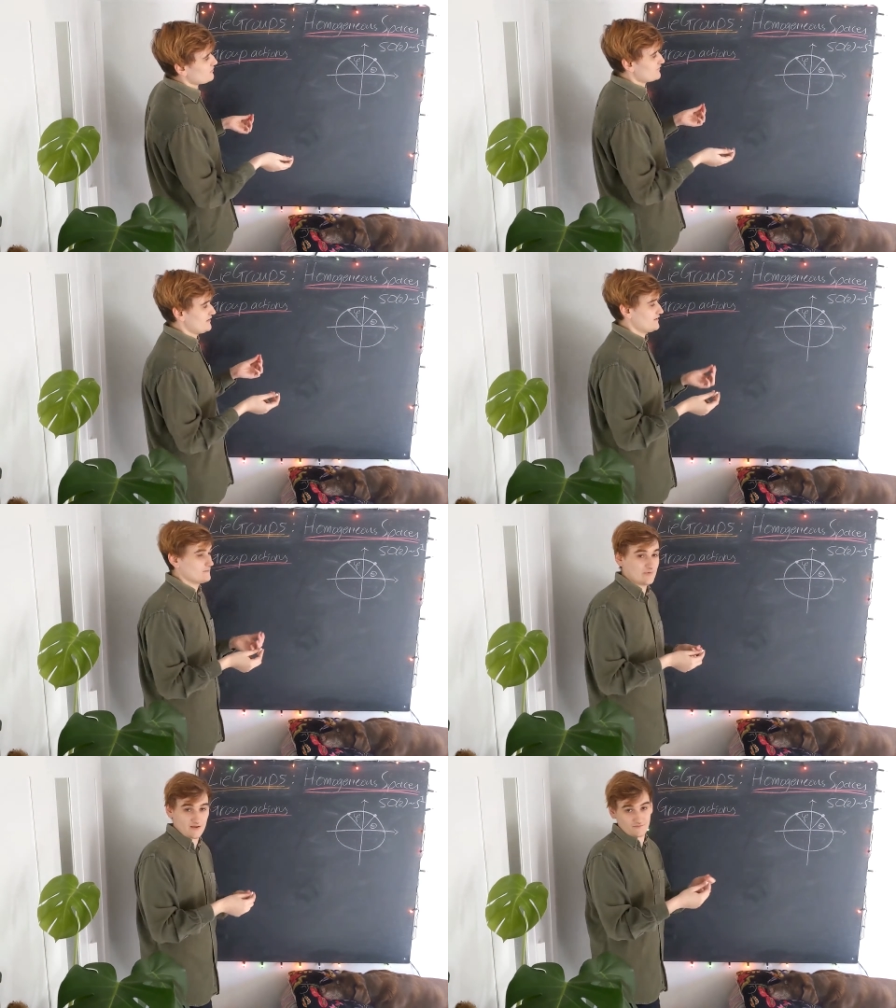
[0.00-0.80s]
hopefully
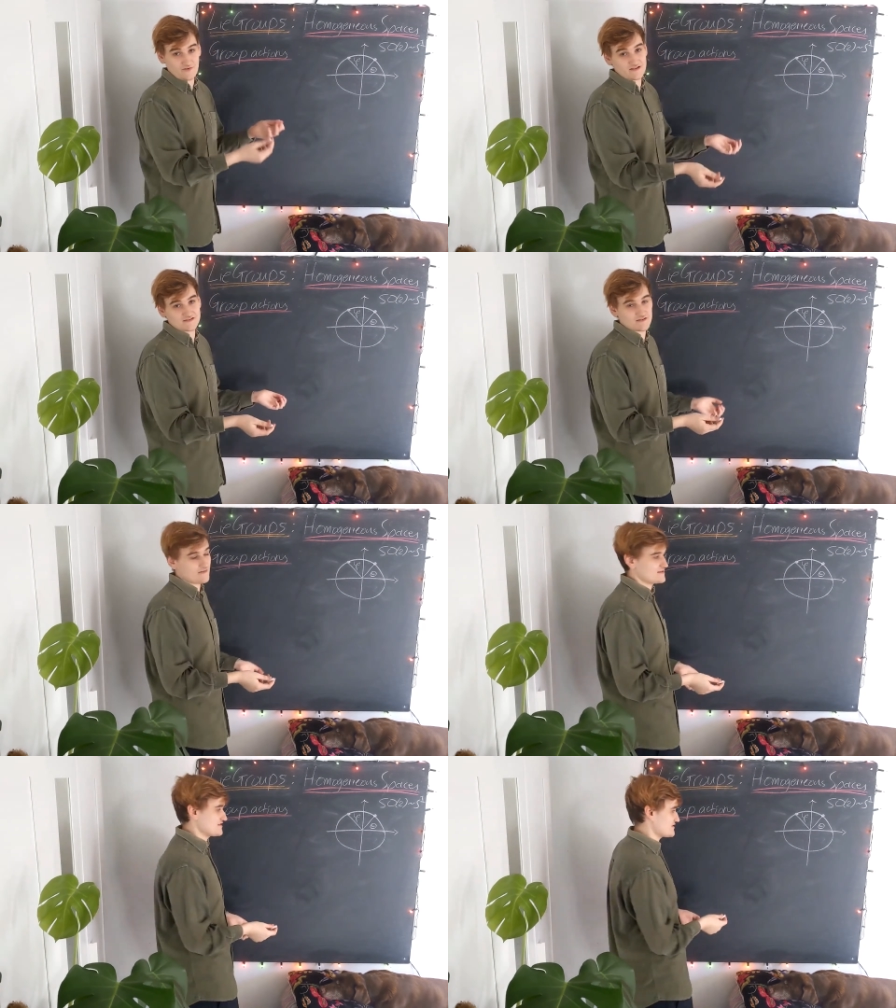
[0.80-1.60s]
be convinced that
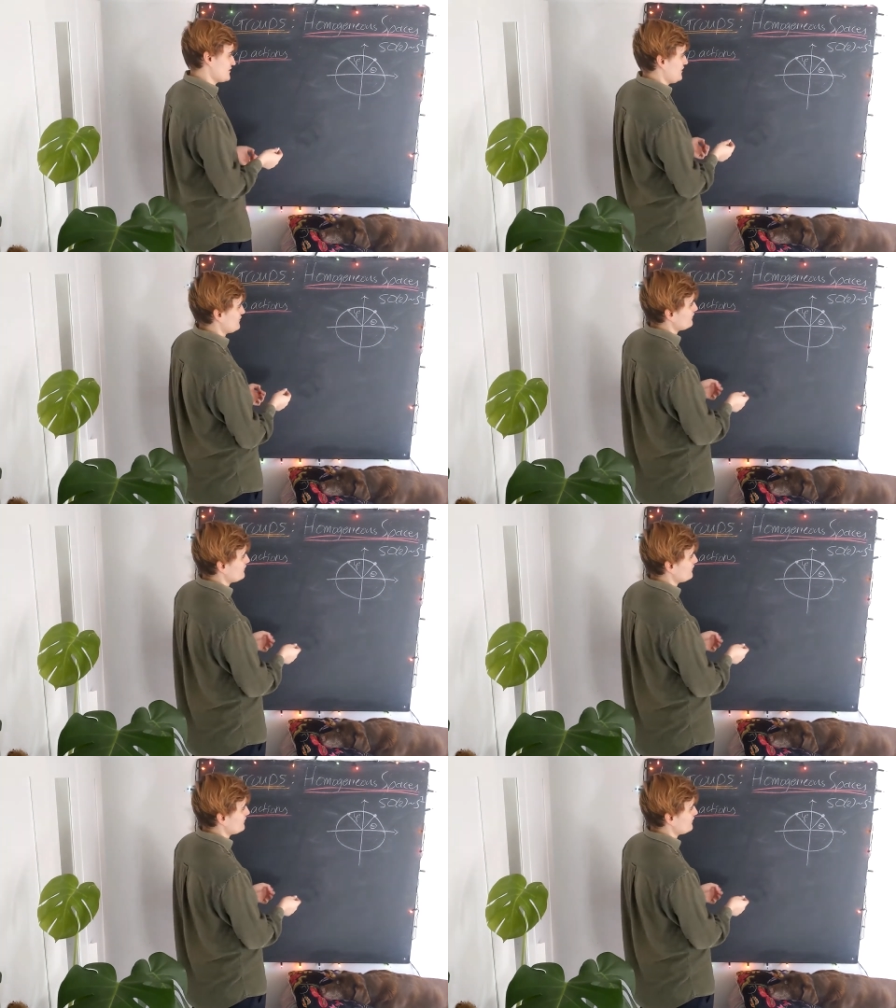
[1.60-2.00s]
this is going to